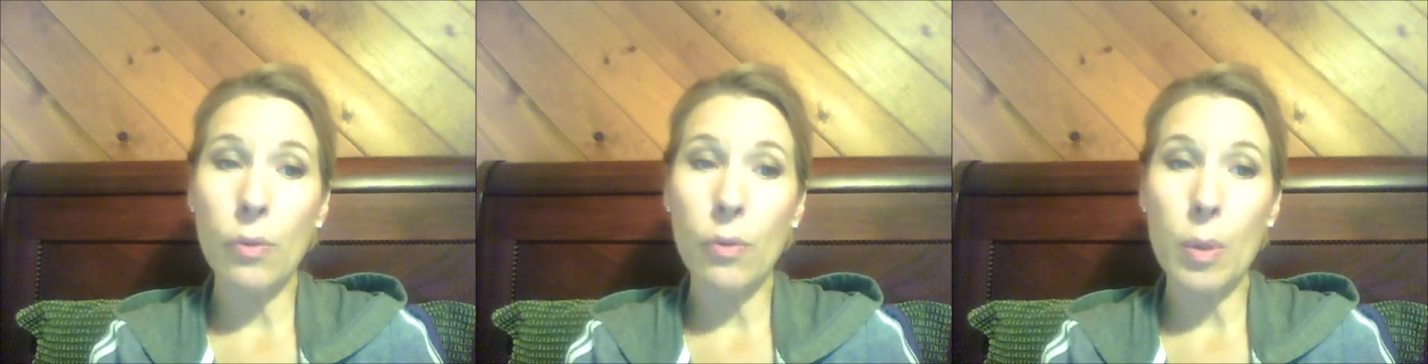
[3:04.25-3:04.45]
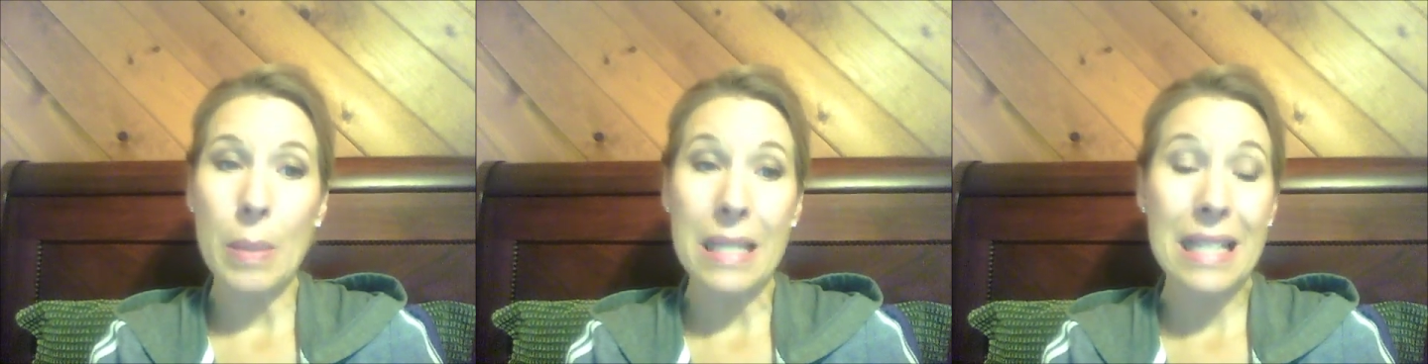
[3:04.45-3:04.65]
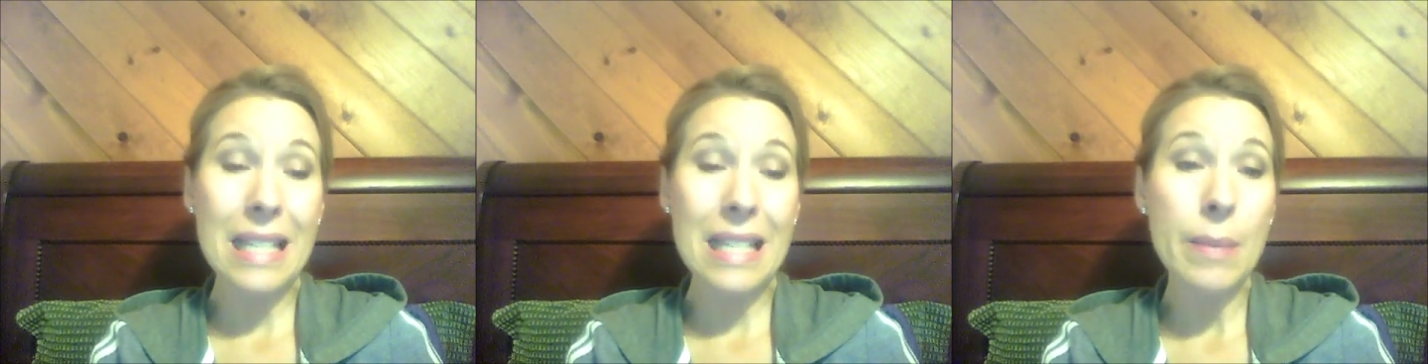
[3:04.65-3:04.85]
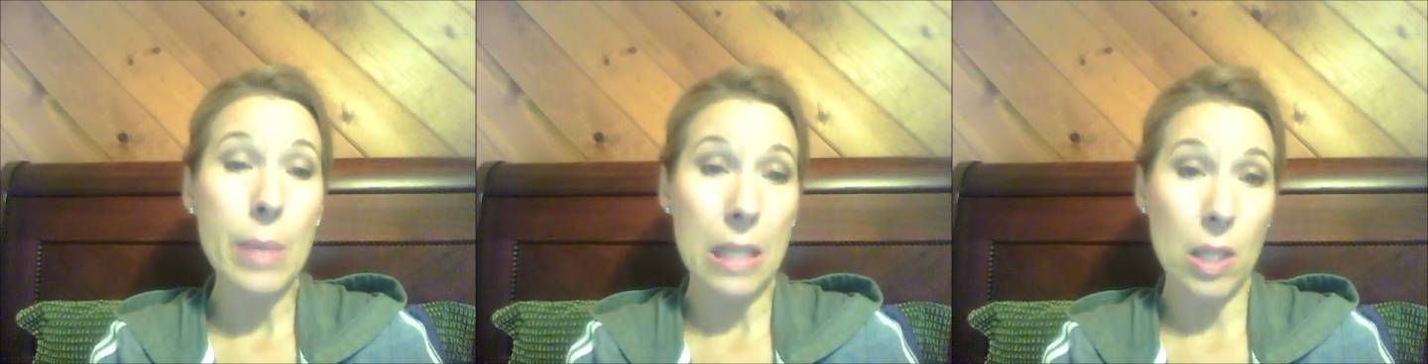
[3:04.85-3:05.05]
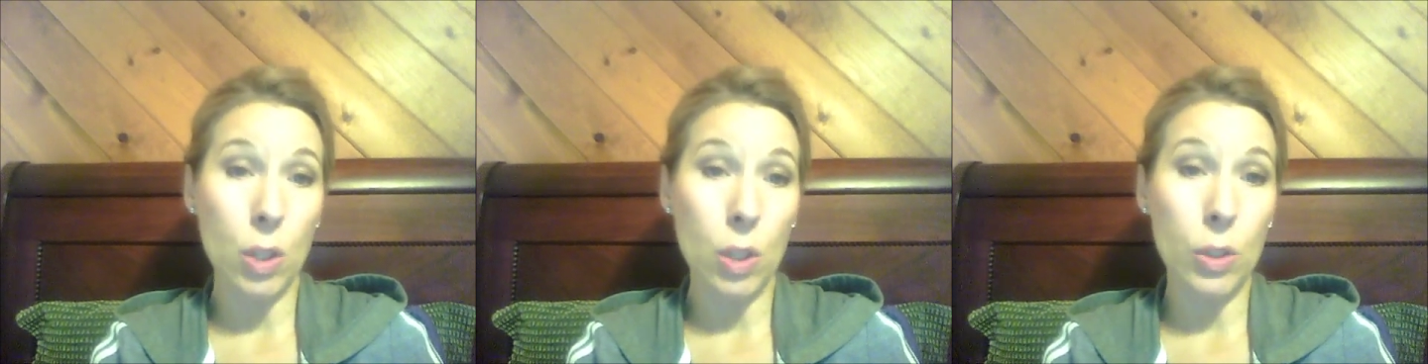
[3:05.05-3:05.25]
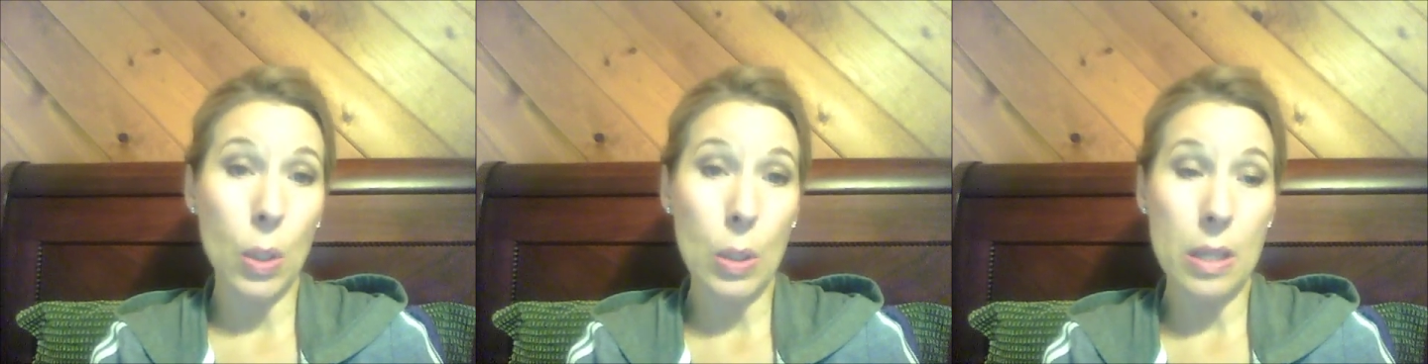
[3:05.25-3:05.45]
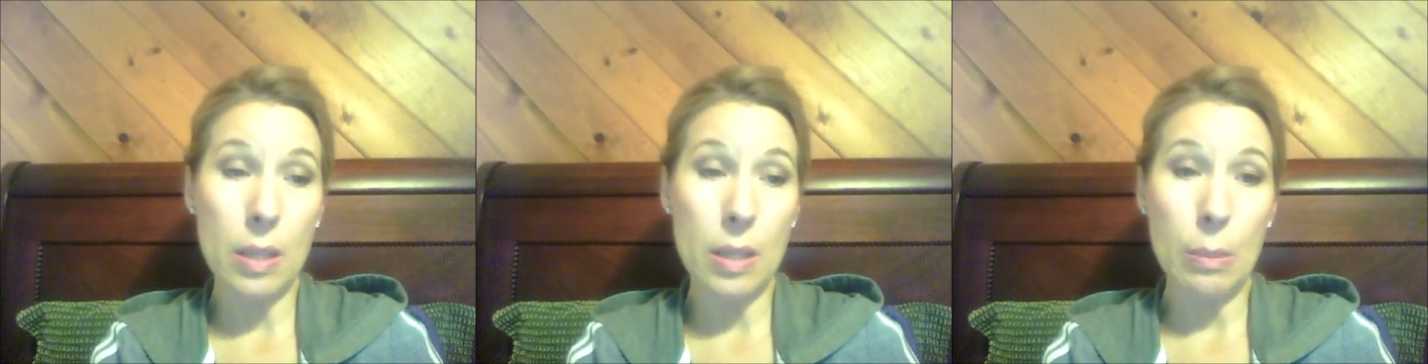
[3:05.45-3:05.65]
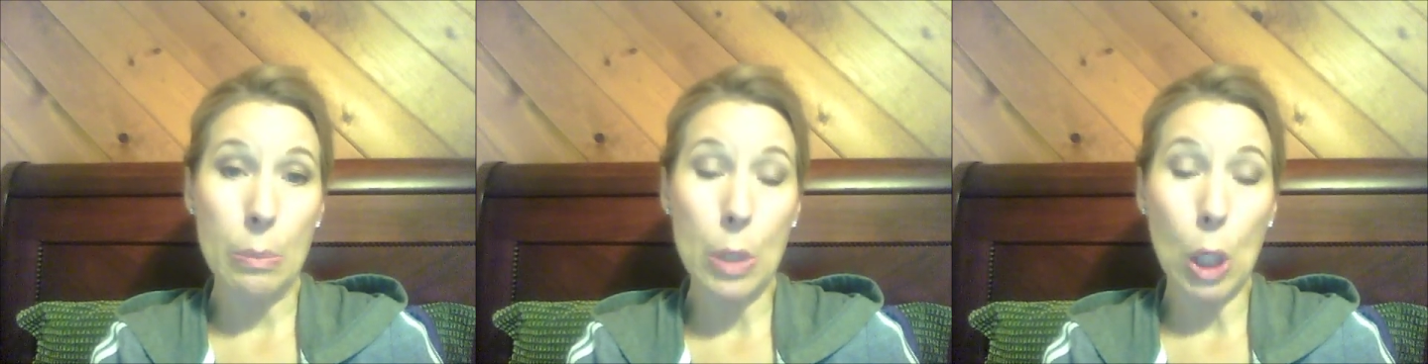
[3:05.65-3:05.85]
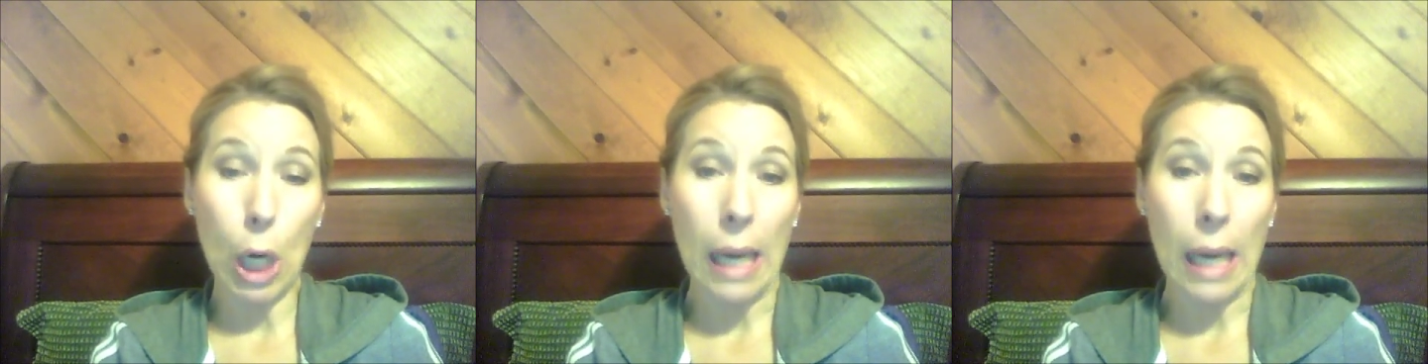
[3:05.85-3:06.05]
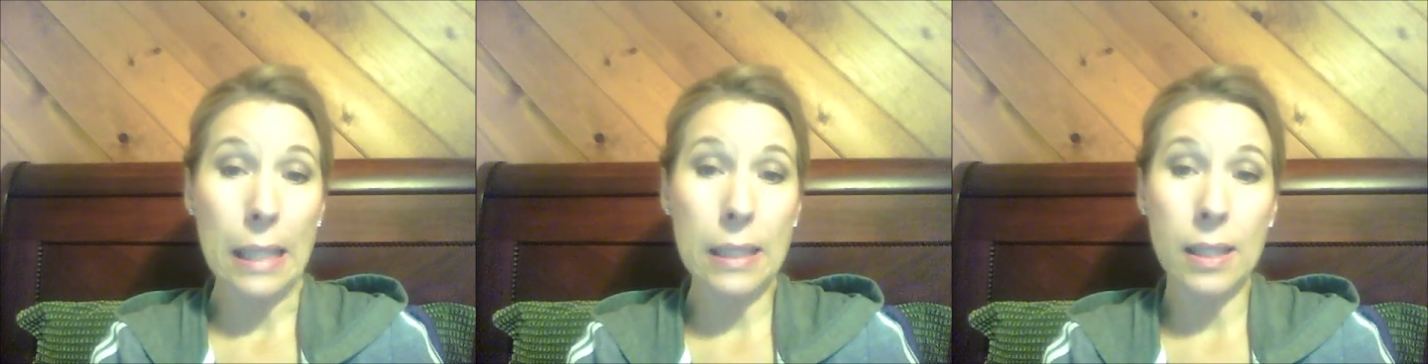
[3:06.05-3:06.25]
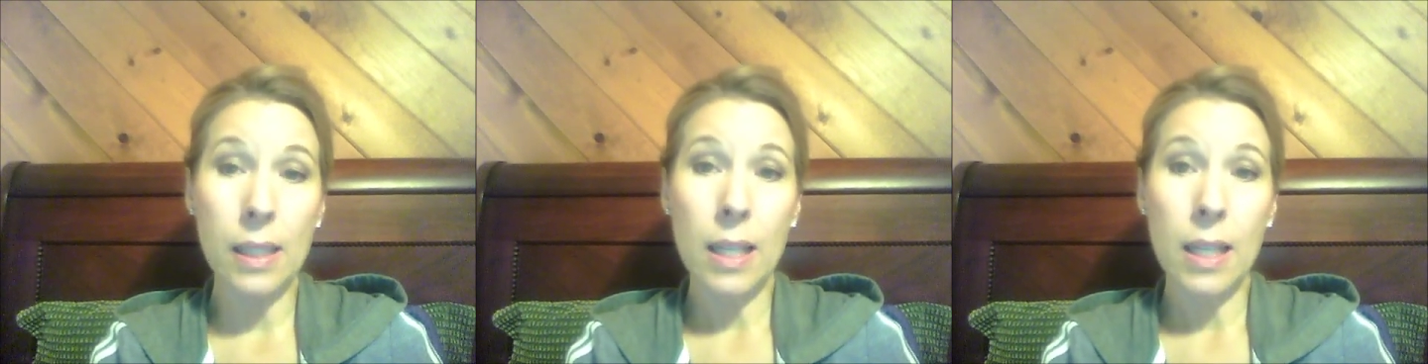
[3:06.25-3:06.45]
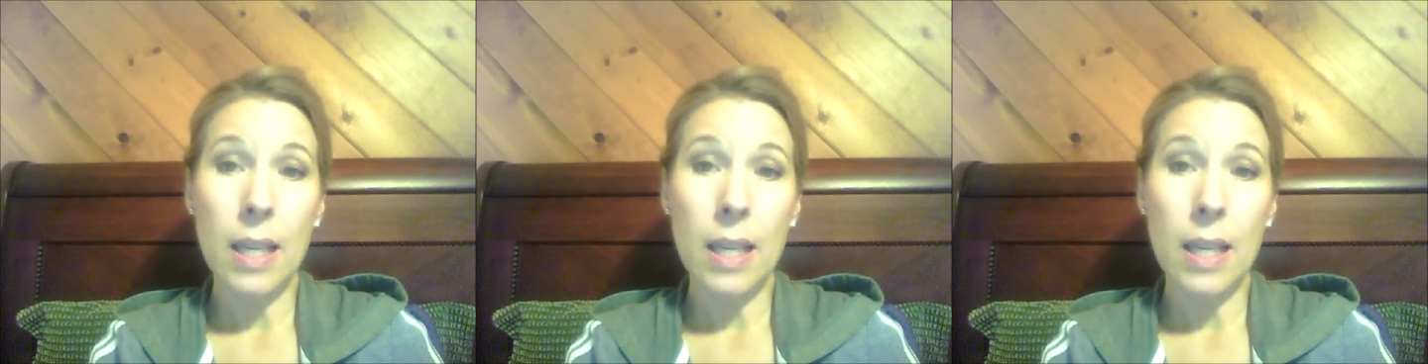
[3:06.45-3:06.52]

from a sea mussel known as a murex.